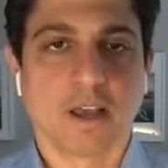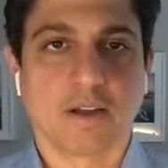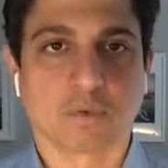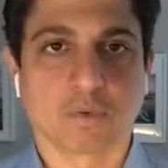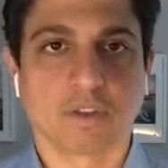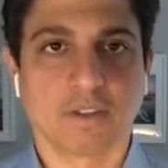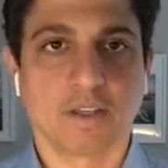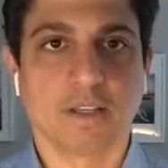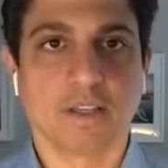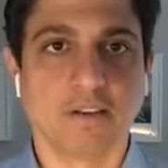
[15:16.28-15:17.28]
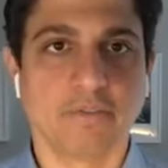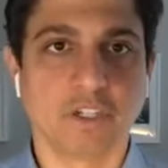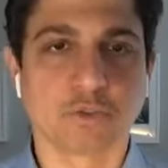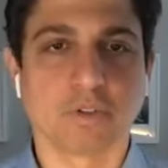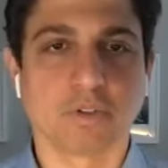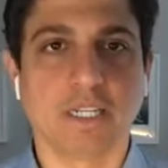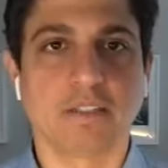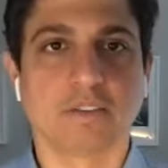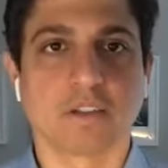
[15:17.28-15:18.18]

everyone's individual needs.